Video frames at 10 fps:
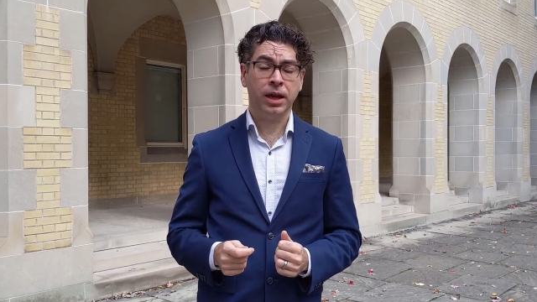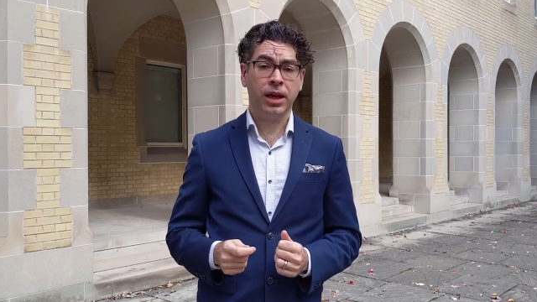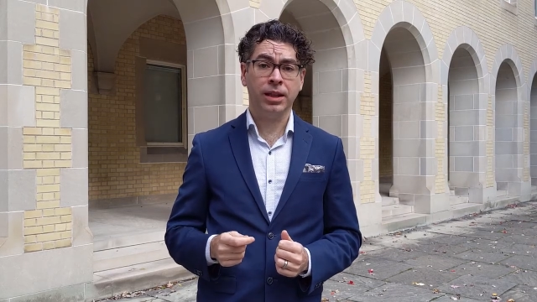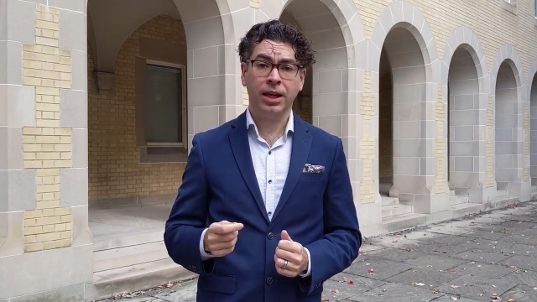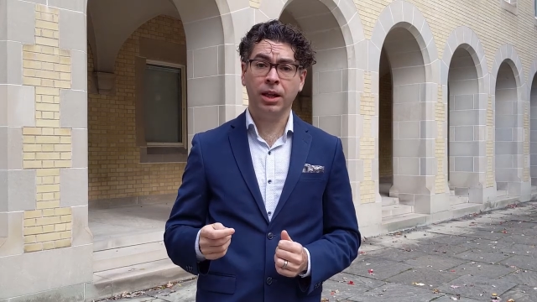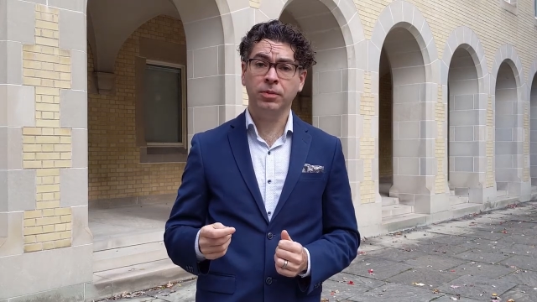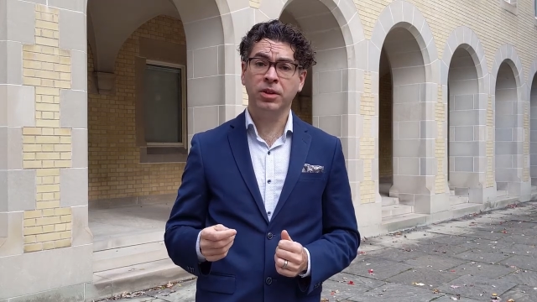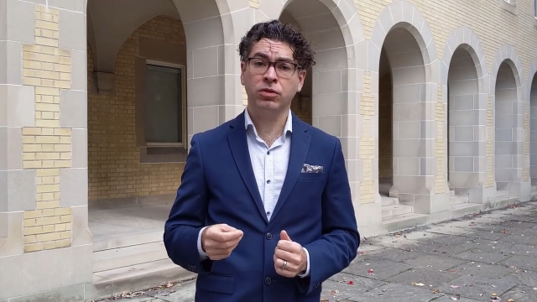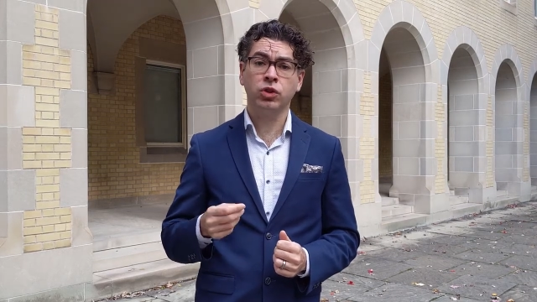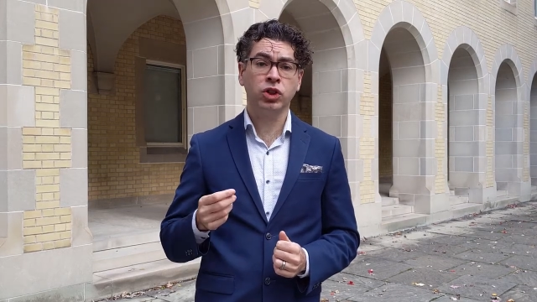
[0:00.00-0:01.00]
It helps
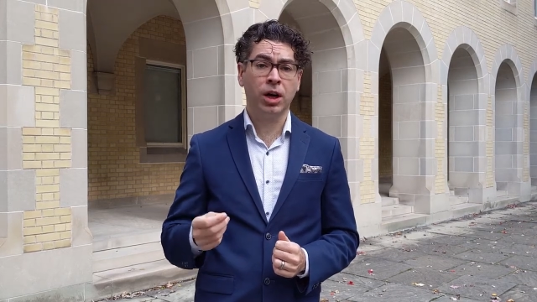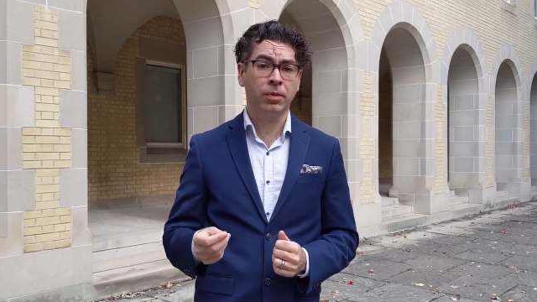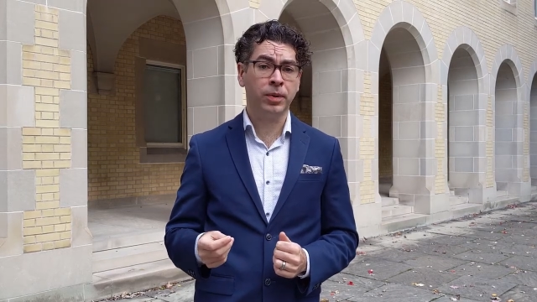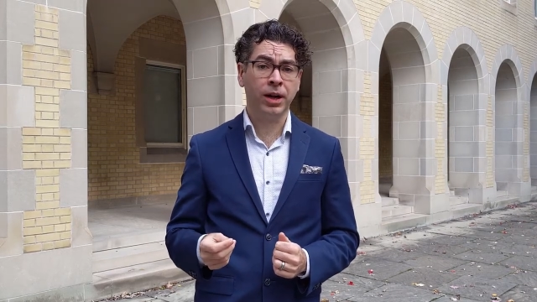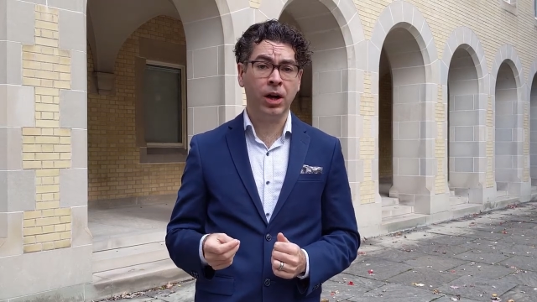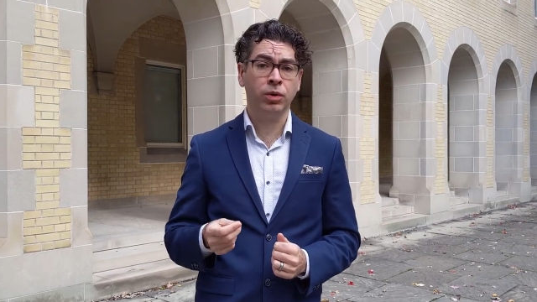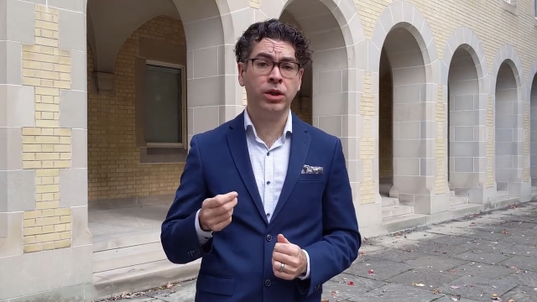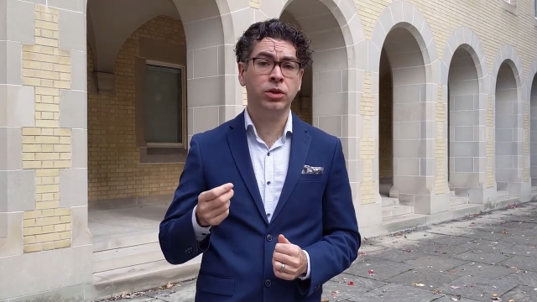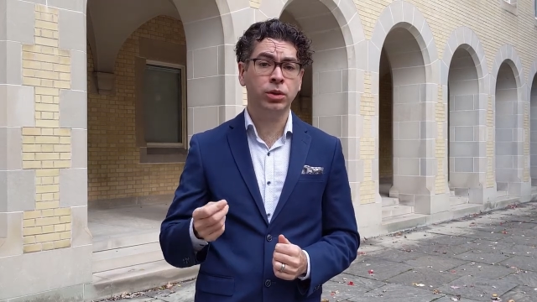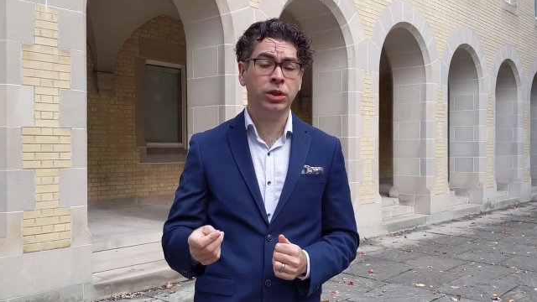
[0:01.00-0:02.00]
us to sharpen our
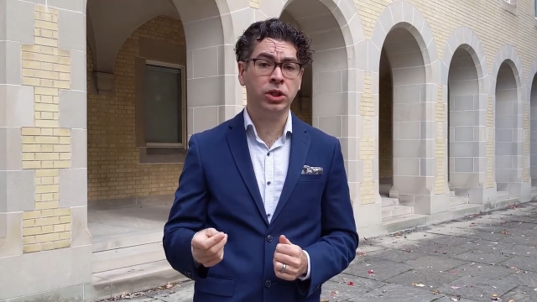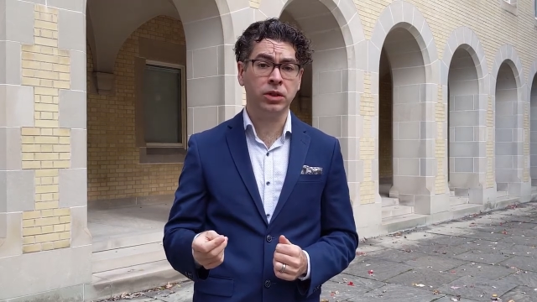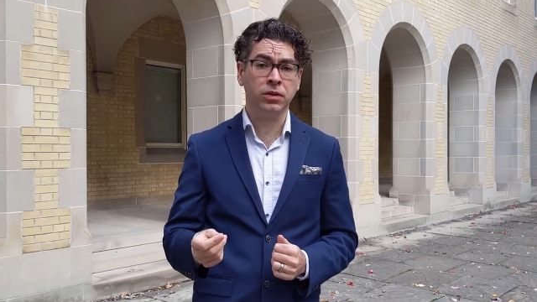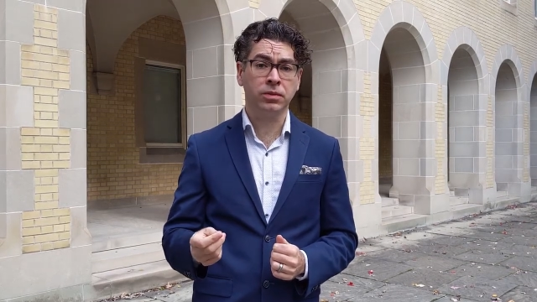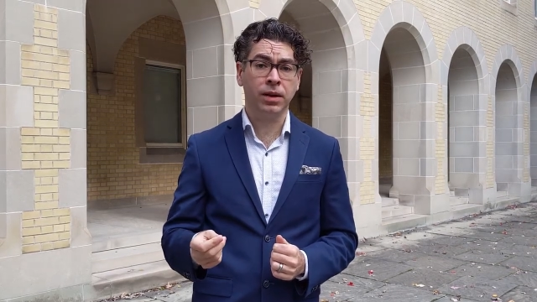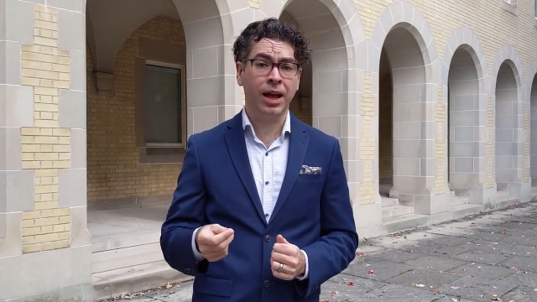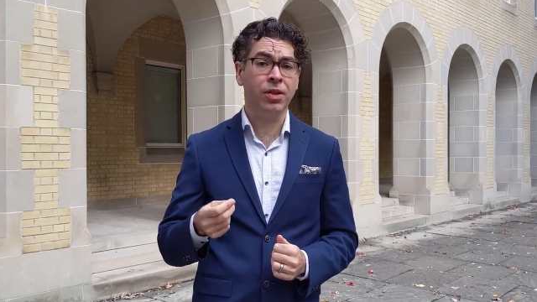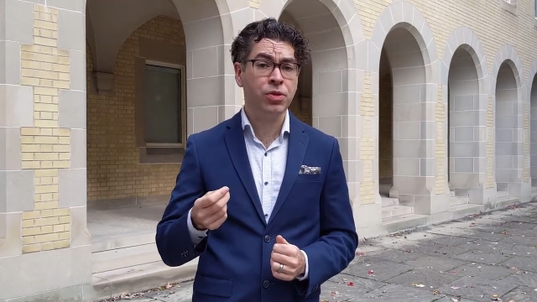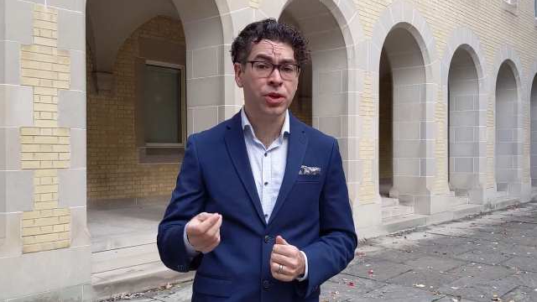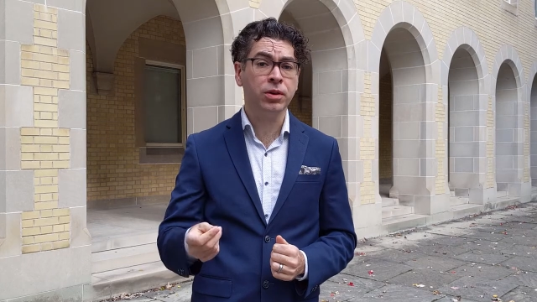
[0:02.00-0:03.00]
intuitions
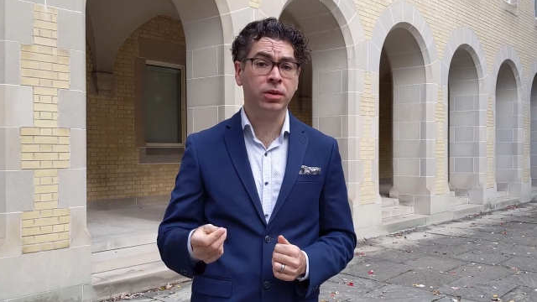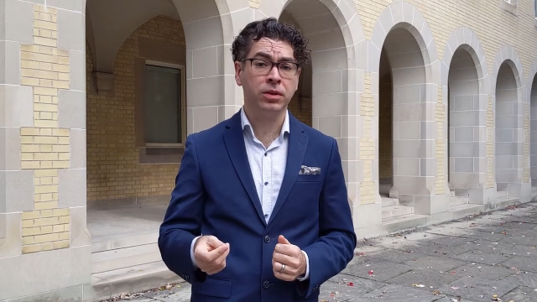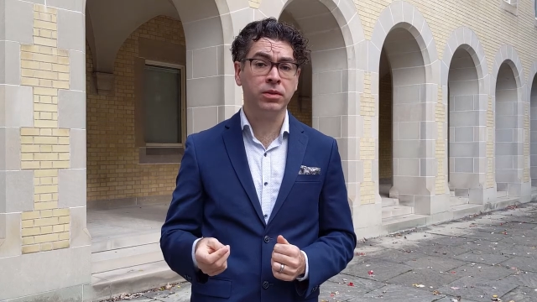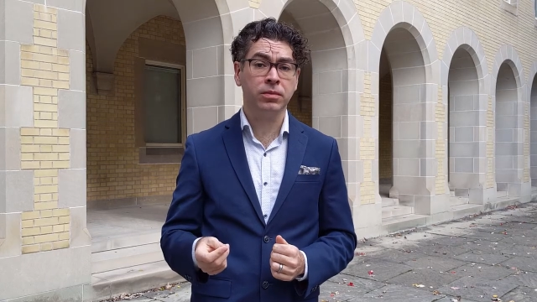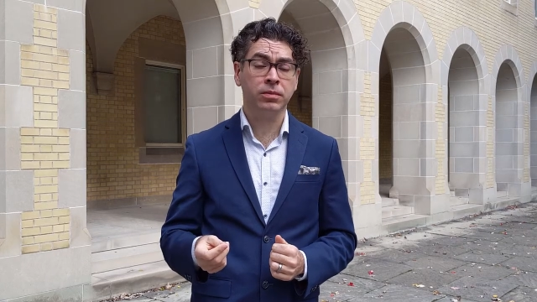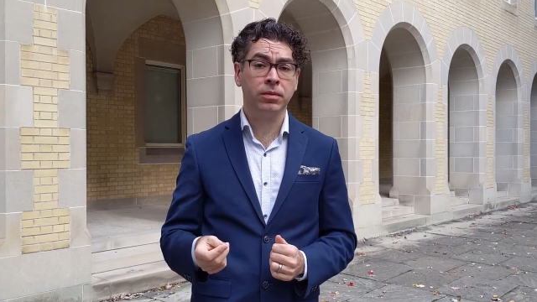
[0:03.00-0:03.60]
and theories.